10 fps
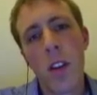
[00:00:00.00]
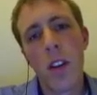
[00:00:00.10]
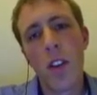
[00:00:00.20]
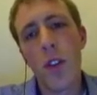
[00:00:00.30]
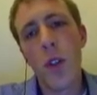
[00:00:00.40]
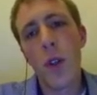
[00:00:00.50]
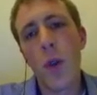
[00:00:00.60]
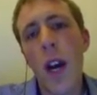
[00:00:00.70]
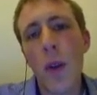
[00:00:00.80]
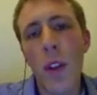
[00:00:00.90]
show you
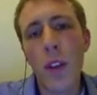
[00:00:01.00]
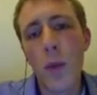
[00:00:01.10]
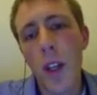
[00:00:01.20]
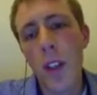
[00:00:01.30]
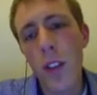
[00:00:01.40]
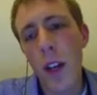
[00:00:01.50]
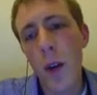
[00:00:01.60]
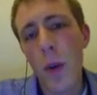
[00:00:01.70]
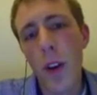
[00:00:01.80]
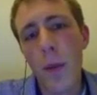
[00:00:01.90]
how this works,
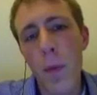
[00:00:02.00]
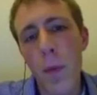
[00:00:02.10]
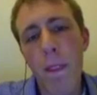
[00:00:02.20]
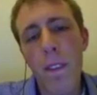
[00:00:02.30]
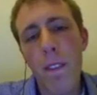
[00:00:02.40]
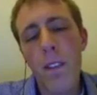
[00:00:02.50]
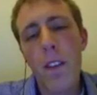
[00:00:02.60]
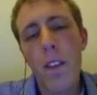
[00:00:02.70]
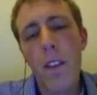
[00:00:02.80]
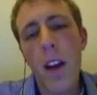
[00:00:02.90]
how
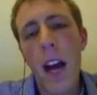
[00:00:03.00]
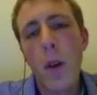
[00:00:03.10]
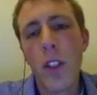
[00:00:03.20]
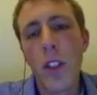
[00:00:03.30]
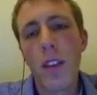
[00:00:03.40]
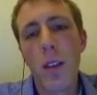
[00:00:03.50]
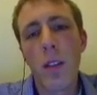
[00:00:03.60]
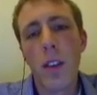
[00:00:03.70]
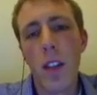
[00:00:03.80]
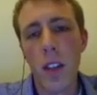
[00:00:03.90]
a
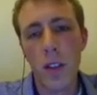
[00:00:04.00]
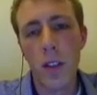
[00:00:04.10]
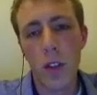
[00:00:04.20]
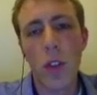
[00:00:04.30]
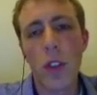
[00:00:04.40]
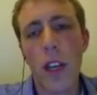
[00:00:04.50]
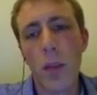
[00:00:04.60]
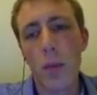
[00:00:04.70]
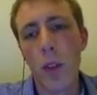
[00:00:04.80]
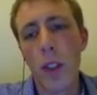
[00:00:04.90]
Java
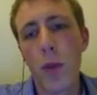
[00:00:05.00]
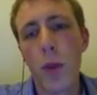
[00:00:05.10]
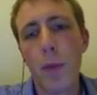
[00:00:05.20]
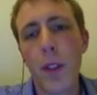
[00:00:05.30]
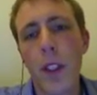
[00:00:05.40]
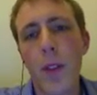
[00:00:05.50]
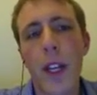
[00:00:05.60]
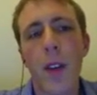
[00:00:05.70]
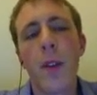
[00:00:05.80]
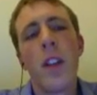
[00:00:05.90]
project will build in
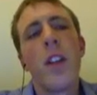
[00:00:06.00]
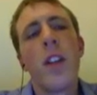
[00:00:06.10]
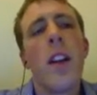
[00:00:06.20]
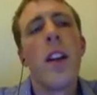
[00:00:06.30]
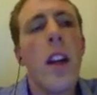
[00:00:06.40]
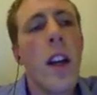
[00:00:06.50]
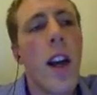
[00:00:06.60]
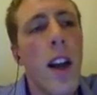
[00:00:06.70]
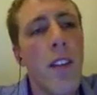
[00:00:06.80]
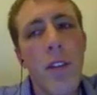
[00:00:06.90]
Gradle.
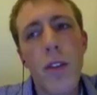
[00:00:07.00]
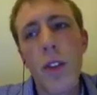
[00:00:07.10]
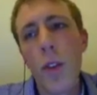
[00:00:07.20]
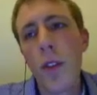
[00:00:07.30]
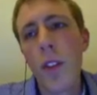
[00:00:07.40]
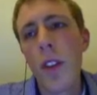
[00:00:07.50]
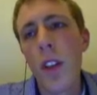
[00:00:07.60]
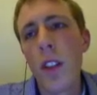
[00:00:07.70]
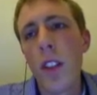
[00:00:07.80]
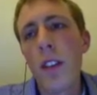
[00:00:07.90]
I've chosen
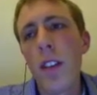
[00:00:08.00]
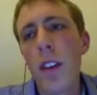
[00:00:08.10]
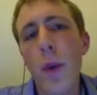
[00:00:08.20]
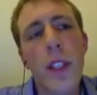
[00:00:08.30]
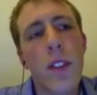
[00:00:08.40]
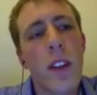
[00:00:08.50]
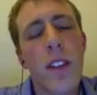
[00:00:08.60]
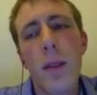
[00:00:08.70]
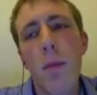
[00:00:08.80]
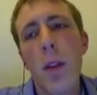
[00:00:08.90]
a Java Quick Start
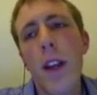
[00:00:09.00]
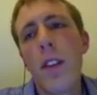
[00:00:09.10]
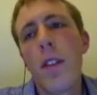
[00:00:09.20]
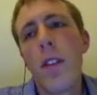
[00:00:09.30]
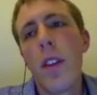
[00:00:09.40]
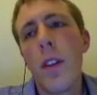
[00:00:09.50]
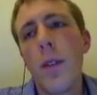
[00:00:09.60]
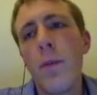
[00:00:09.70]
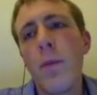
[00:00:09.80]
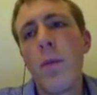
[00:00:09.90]
template
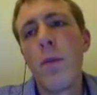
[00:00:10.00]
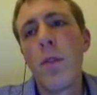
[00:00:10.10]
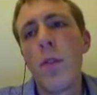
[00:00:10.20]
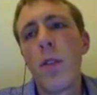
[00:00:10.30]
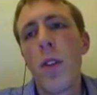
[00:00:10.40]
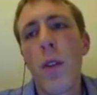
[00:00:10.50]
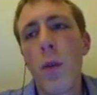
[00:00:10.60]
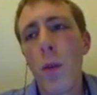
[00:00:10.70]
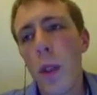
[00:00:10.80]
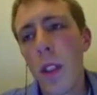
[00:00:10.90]
so
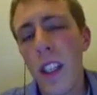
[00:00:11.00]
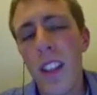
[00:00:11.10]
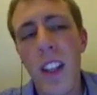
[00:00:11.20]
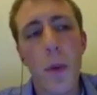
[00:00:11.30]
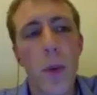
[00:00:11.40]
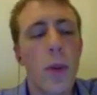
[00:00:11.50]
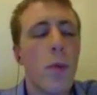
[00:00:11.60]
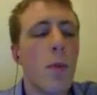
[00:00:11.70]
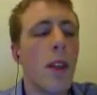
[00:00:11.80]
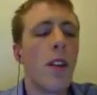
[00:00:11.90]
that it will
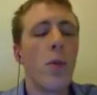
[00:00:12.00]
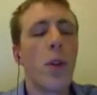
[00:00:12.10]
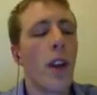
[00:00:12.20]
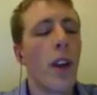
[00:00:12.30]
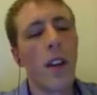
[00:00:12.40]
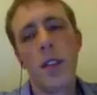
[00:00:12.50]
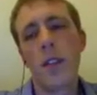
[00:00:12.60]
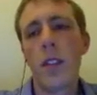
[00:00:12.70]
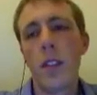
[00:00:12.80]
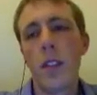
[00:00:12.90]
be working
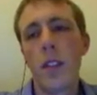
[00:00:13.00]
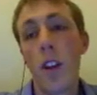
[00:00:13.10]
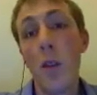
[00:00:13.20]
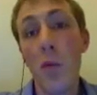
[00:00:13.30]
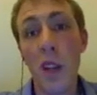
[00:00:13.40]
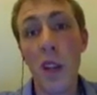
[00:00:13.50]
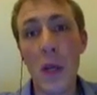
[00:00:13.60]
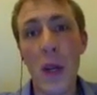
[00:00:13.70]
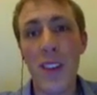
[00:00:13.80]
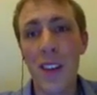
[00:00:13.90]
hopefully
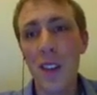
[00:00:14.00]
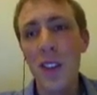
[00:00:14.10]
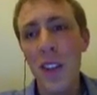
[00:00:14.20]
quite fast.